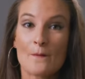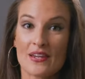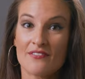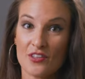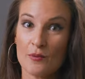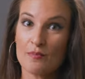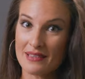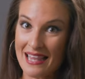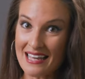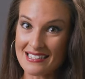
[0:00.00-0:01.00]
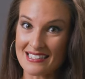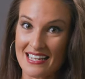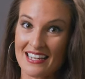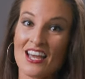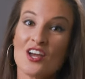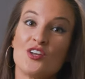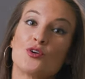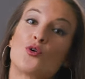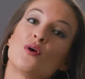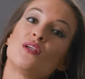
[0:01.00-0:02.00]
but if they're plastic,
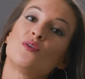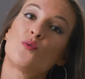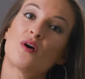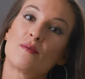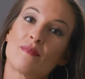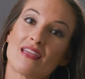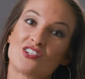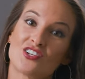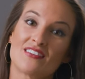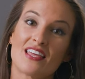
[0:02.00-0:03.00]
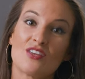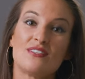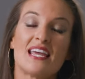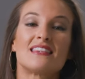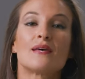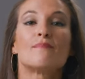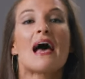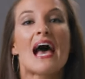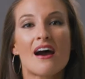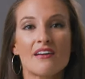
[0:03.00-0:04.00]
you're going to want to make sure that you take them
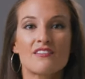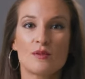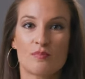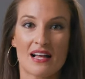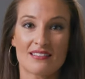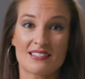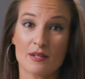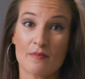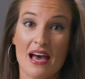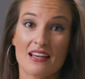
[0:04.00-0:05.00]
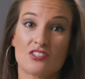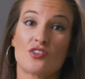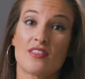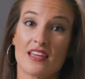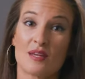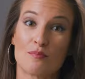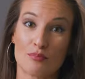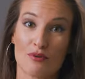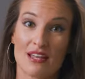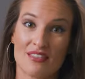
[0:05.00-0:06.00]
out of the plastic bag so they can
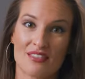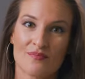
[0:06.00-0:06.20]
breathe.